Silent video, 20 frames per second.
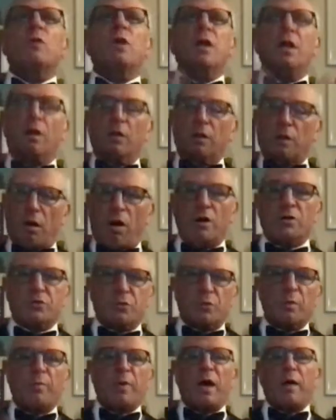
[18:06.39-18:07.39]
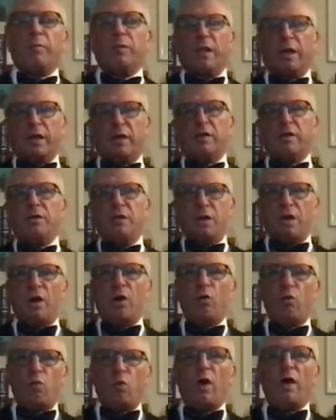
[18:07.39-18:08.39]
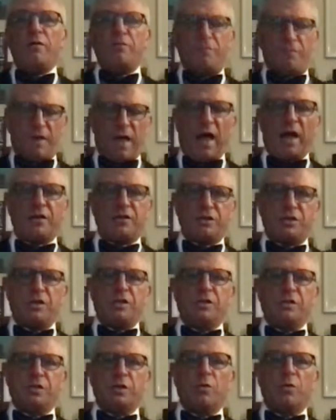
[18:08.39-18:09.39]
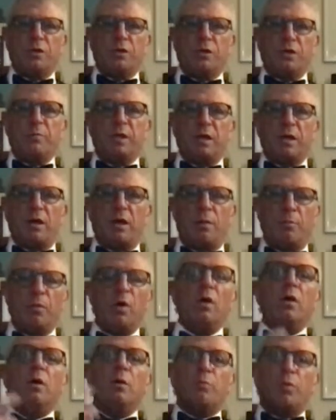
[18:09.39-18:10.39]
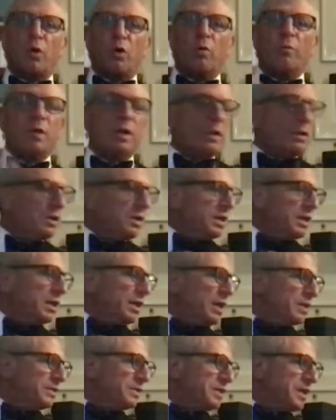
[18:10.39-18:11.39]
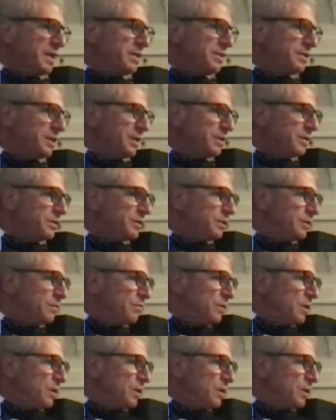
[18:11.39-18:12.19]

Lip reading: in a large republic, no one faction is going to become permanently ascendant.